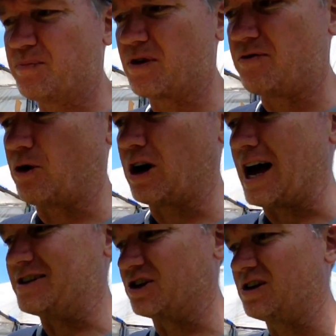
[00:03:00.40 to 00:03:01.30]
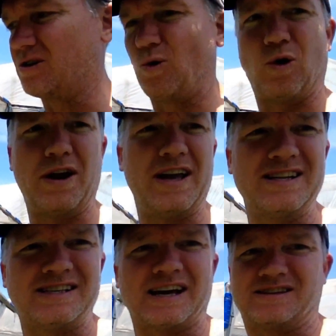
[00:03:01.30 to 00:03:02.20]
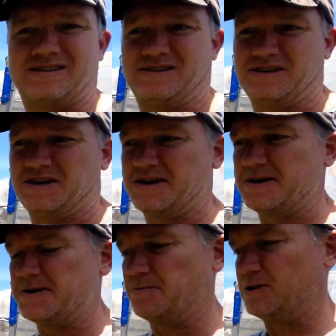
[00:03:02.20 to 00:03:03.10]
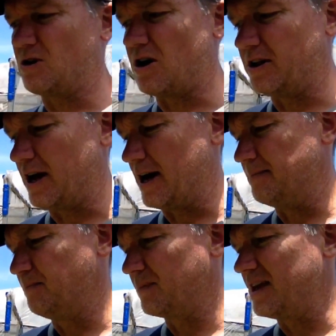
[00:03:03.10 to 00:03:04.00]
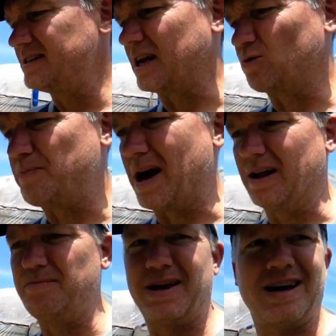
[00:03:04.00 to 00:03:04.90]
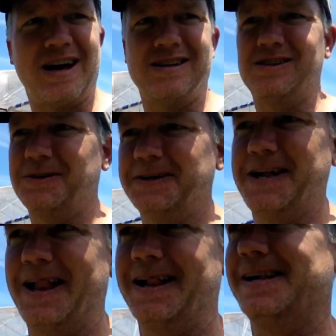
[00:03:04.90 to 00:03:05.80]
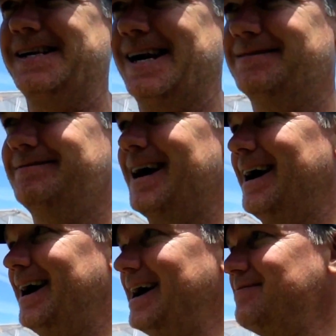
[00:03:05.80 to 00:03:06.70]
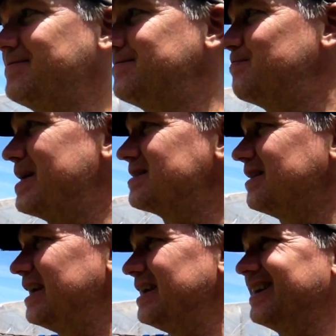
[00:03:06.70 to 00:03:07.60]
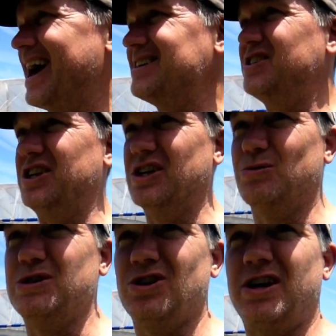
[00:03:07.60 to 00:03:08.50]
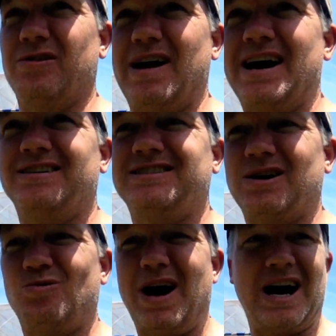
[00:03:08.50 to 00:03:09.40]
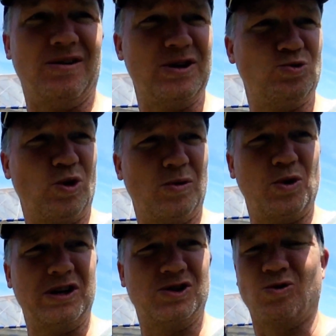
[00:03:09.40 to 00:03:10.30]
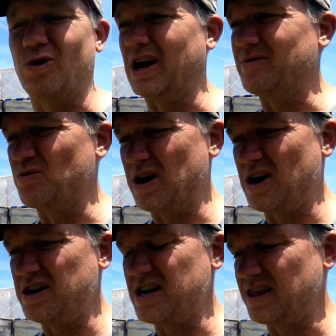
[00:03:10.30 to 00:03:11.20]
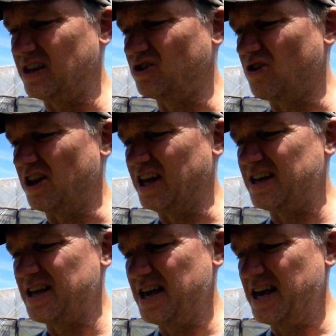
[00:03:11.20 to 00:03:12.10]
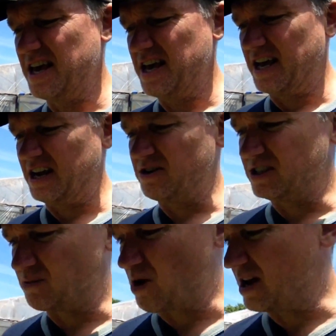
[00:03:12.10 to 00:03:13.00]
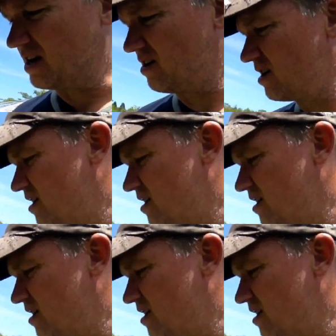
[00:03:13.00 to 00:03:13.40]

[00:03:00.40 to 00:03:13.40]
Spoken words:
fertilizer or insect repellent, because I basically last year was looking around. I was like, wow, this wormwood is growing everywhere and nothing's hurting it. And here's some right here.